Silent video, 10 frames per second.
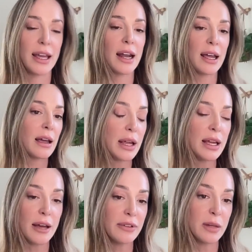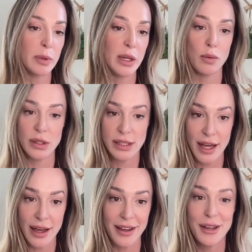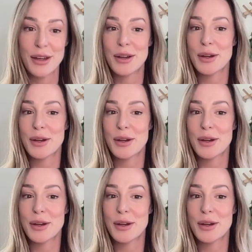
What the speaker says: And I inevitably will say,